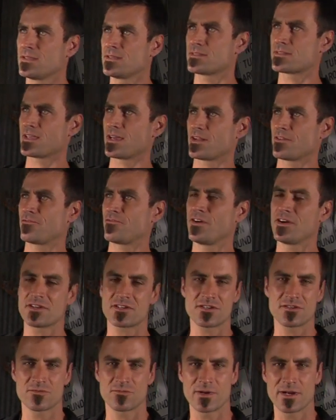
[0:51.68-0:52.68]
it's got a
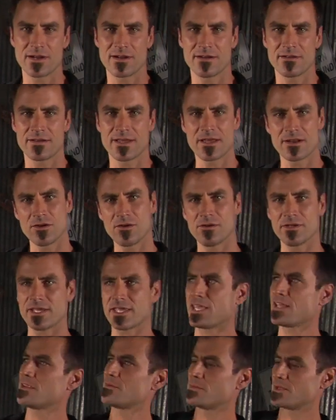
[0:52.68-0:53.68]
function where not only
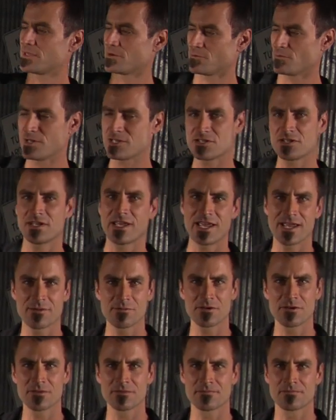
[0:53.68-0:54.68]
can it be a rigid
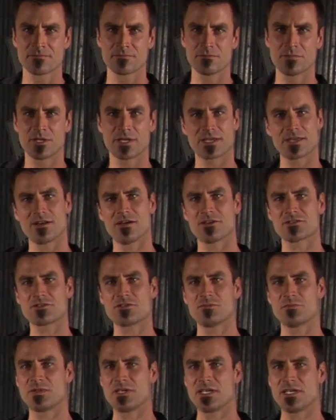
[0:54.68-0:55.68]
hammer, but it can
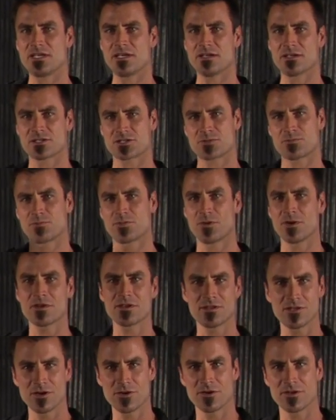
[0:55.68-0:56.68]
also be a
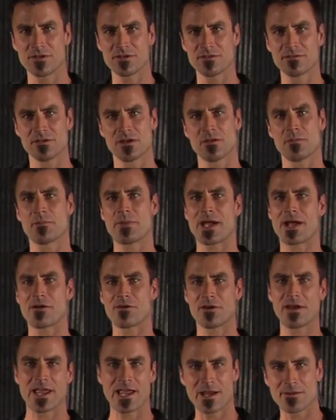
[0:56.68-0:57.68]
sprung-loaded
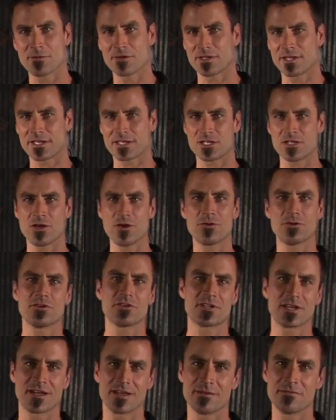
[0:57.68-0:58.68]
power hammer like Yoder
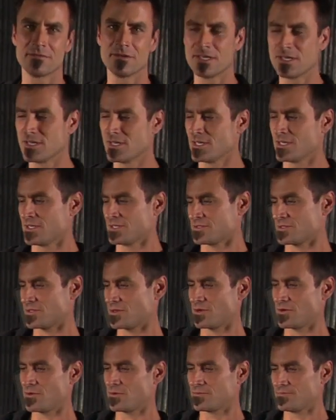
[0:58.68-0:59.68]
type.
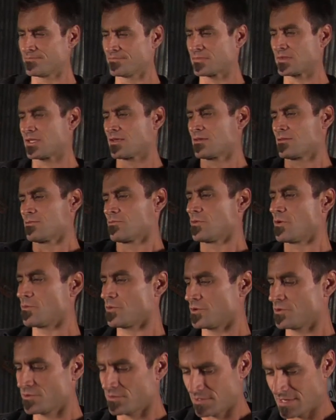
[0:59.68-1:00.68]
So what
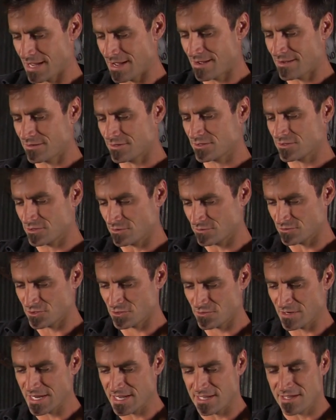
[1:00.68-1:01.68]
we're doing now is doing
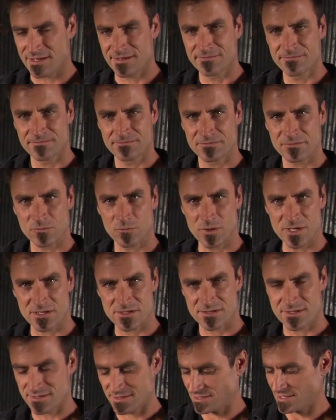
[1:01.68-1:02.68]
shrinking,
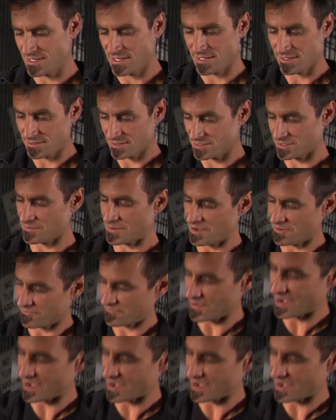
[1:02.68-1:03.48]
which this thing, this is about